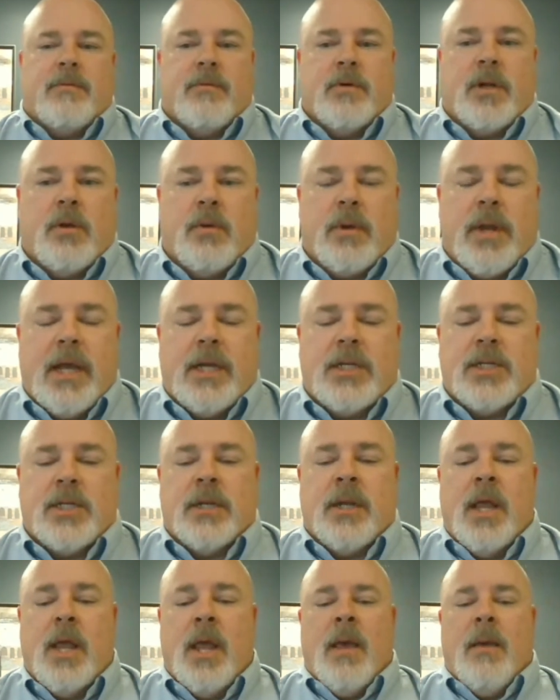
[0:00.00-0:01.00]
for
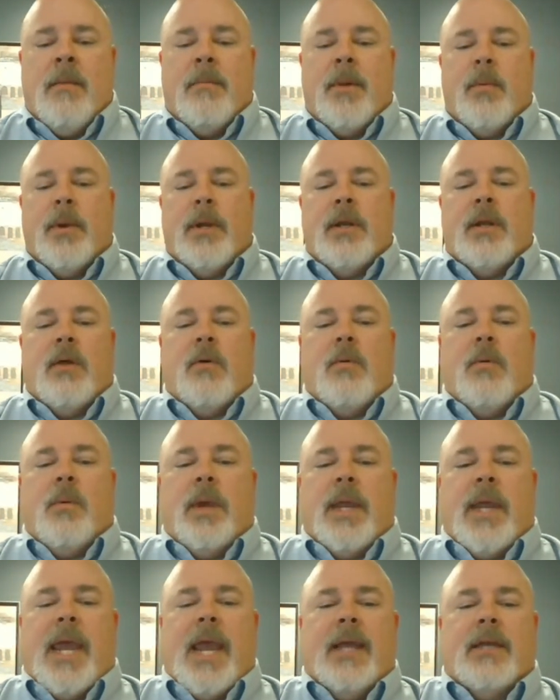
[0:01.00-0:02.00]
donation, but we
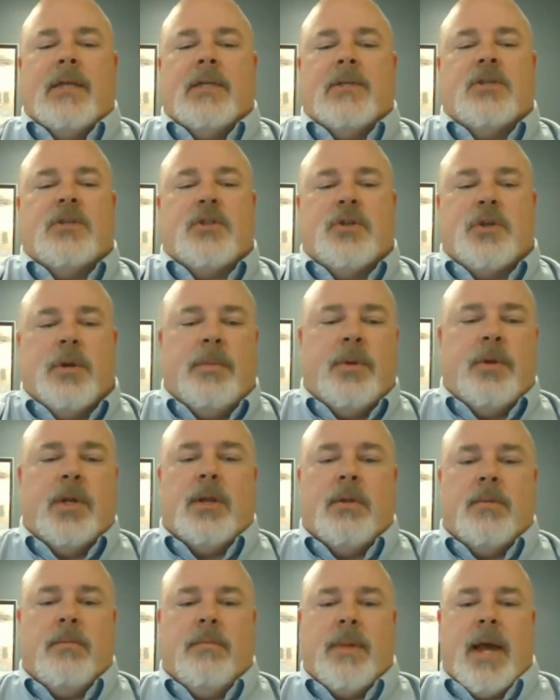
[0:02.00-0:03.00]
can't distribute
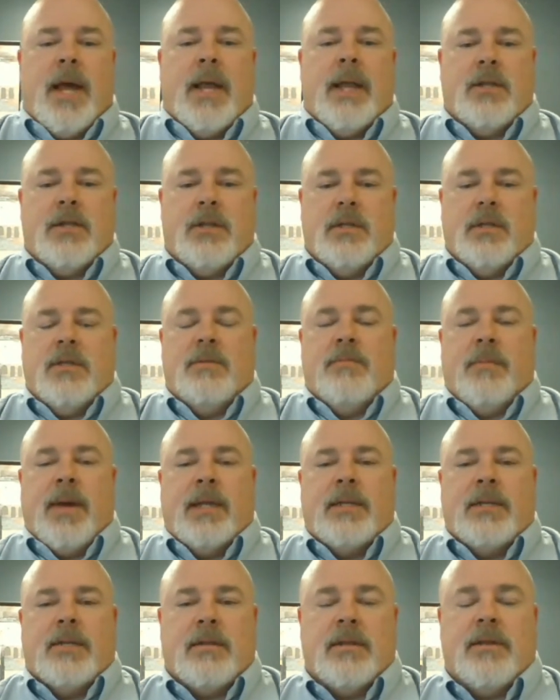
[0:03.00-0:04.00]
them by
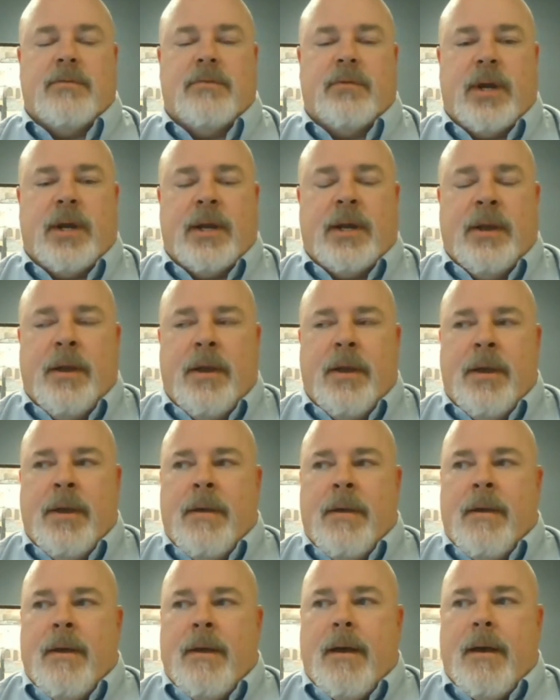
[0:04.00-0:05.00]
delivering.
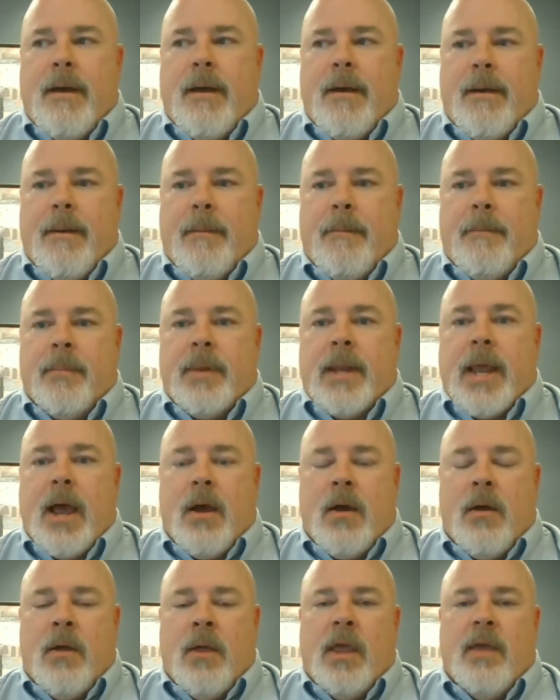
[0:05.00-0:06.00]

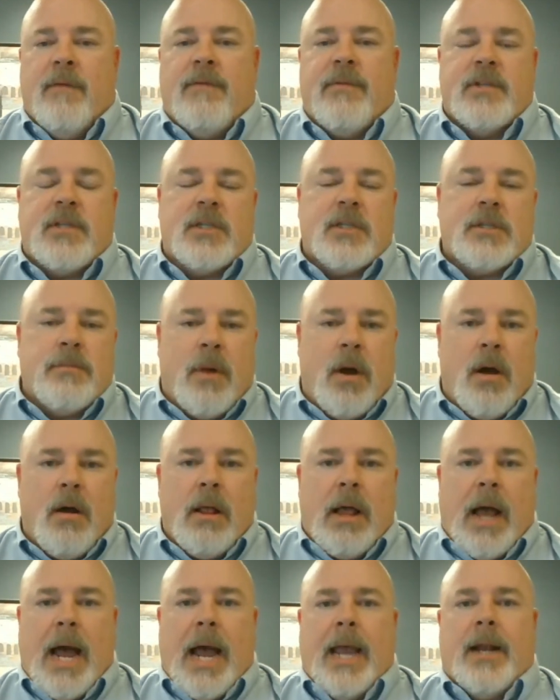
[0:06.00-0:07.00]
Now, if it's a
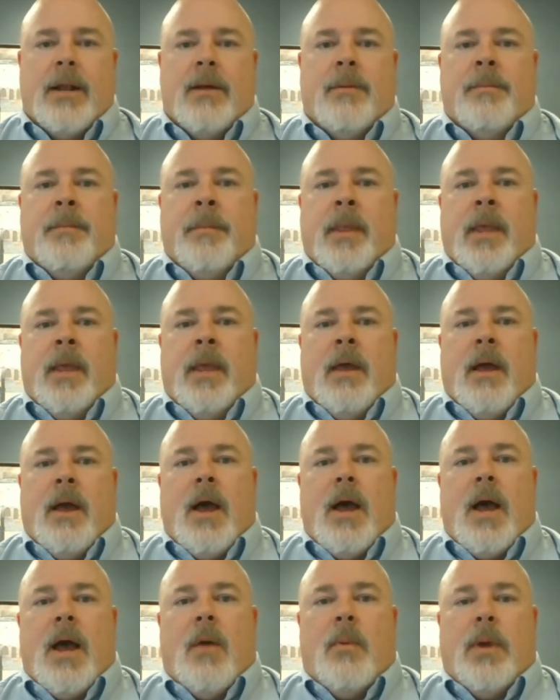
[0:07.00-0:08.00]
small item,
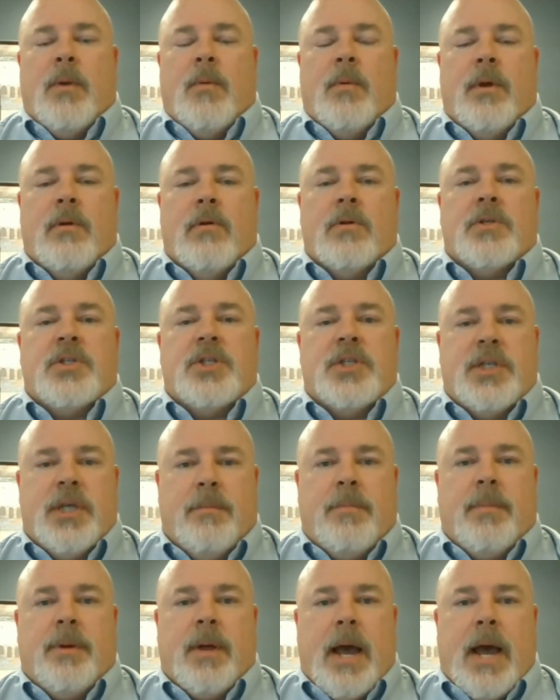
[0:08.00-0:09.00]
we will
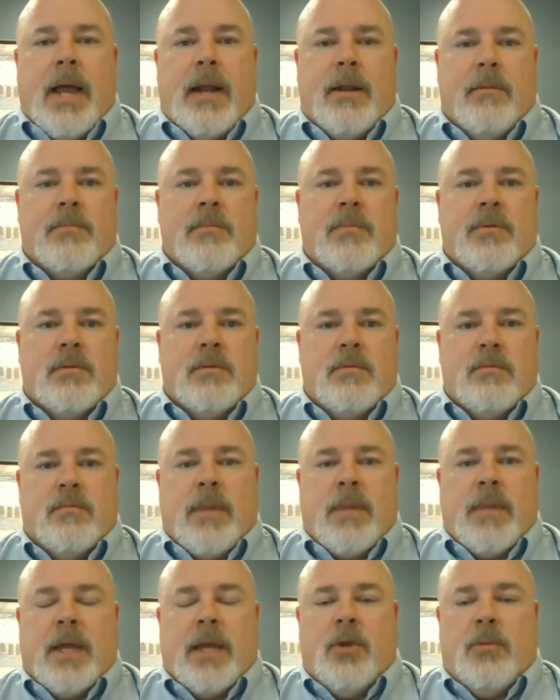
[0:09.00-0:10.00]
ship items
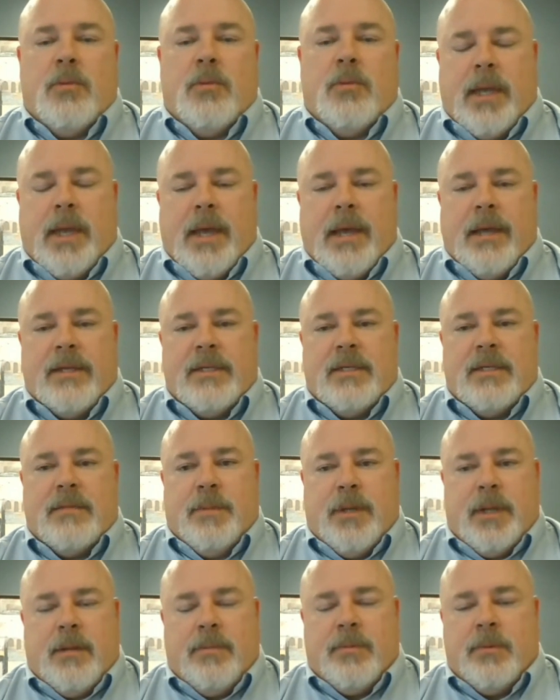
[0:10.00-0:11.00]
by UPS to
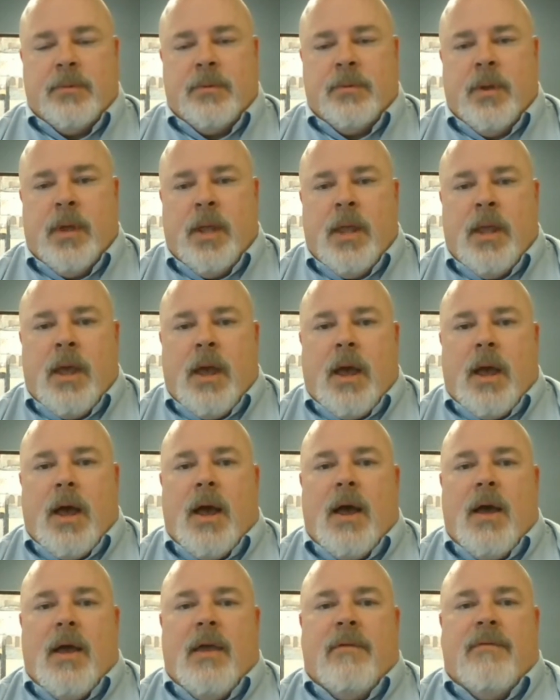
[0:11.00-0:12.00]
people.
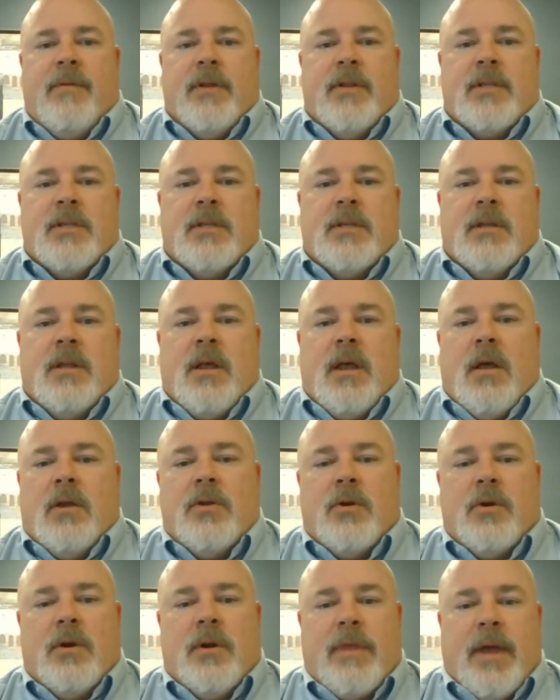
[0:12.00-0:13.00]
If it's
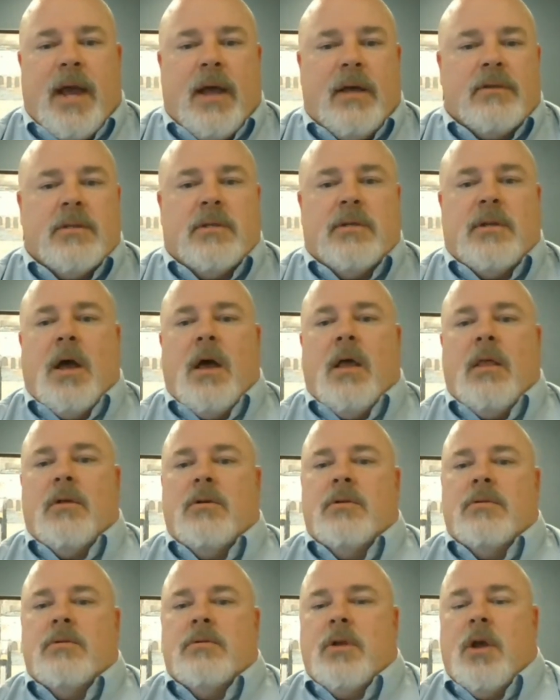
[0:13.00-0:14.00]
under
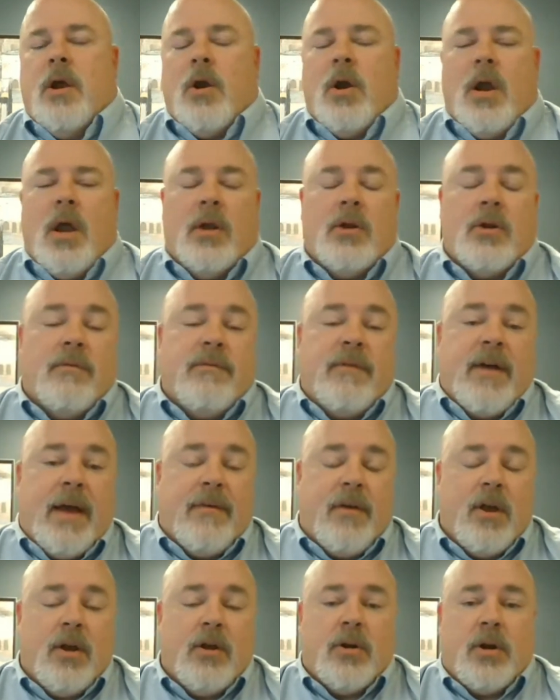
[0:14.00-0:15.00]
$1,000 or under
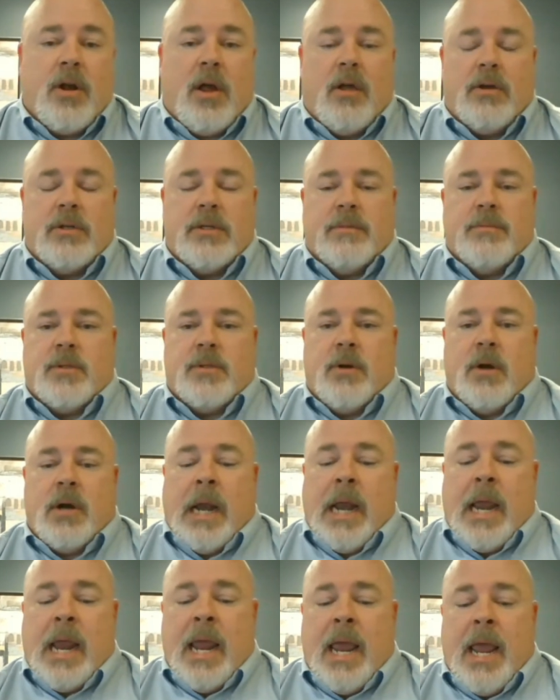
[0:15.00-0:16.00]
$500, I'm
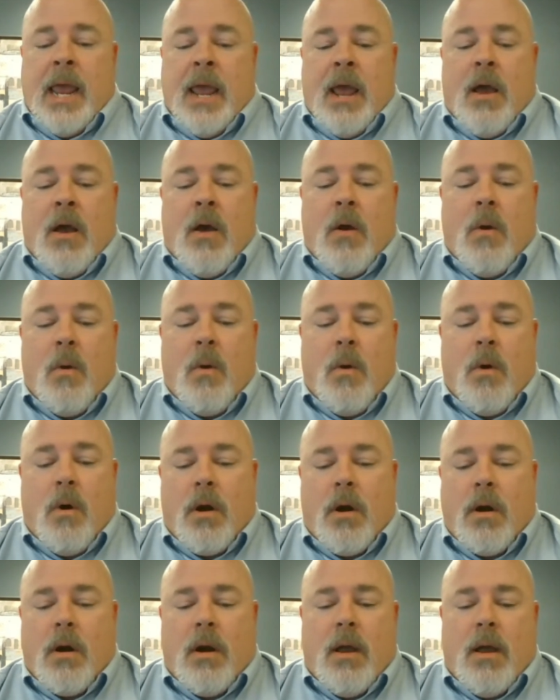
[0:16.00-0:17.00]
sorry,
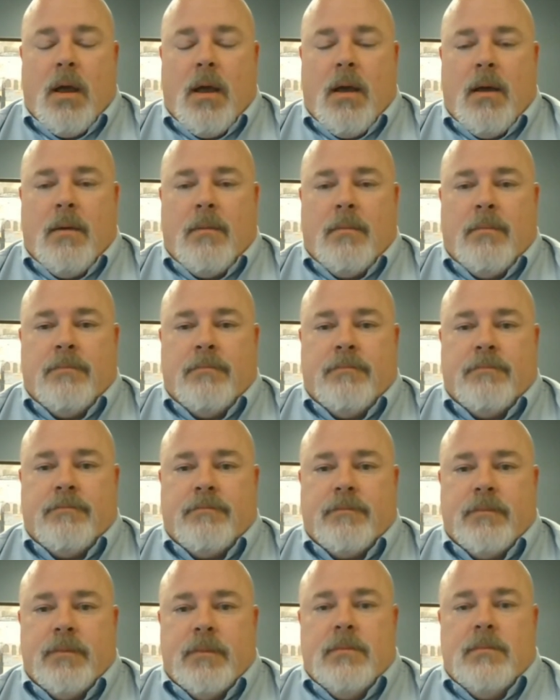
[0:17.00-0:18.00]
or
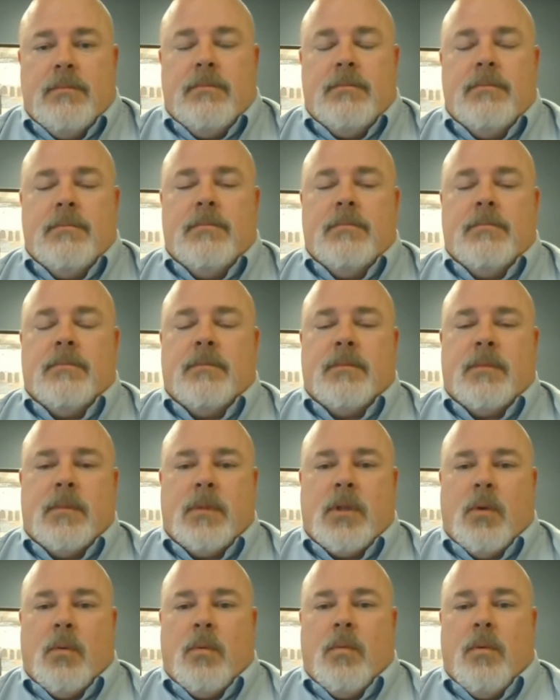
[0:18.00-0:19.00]

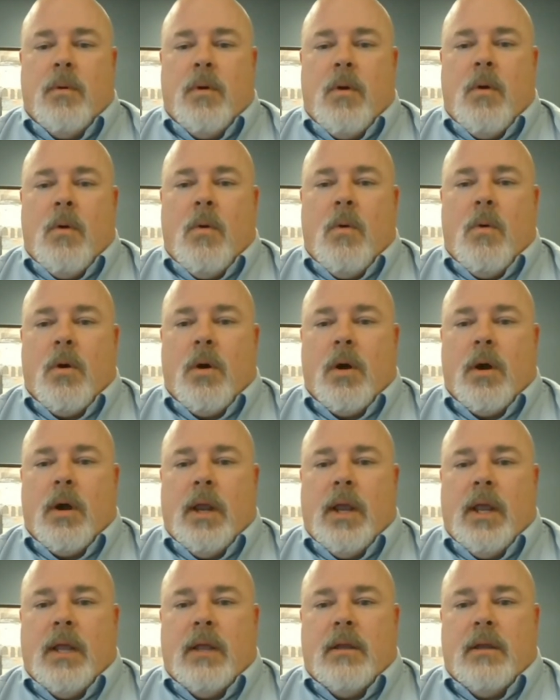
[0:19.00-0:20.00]
the
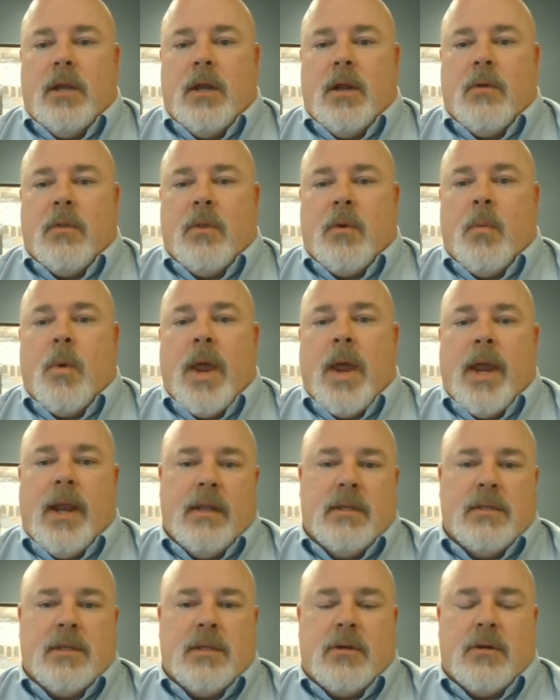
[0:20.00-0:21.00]
weight
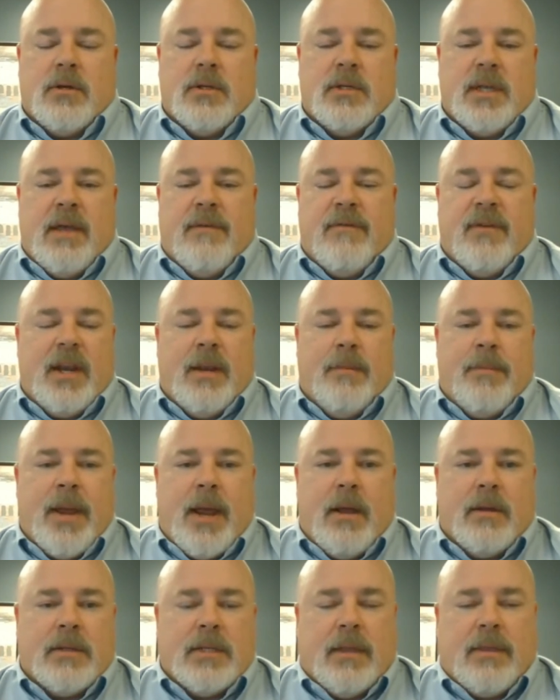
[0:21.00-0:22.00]
is under 70
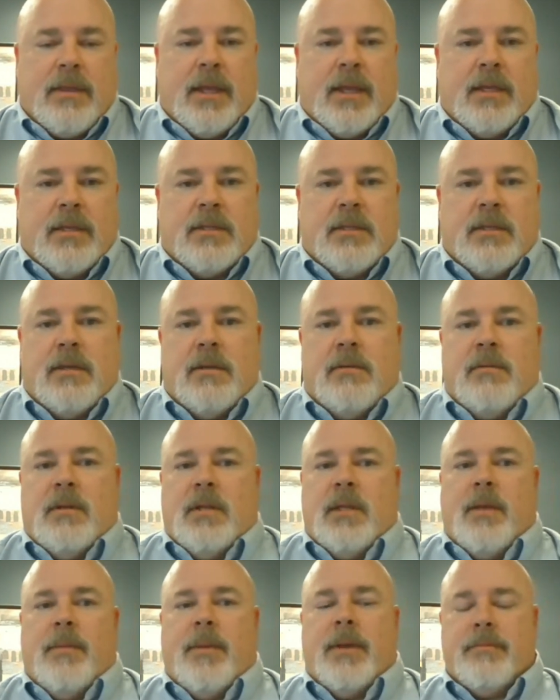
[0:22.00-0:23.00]
pounds, I think is the
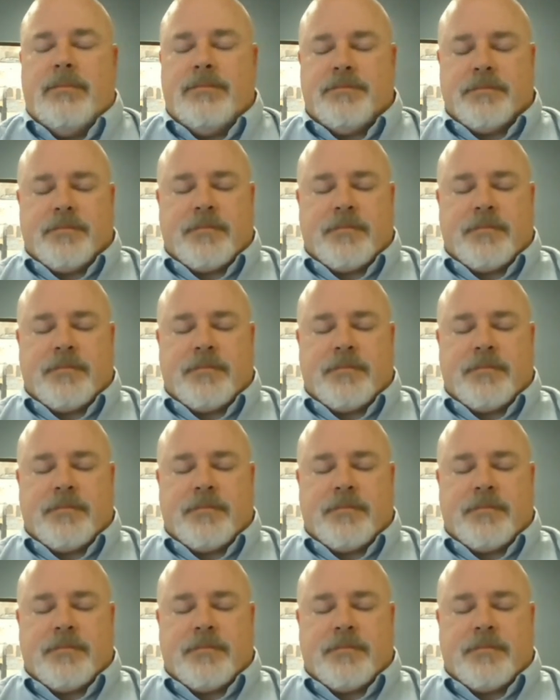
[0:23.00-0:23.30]
limit.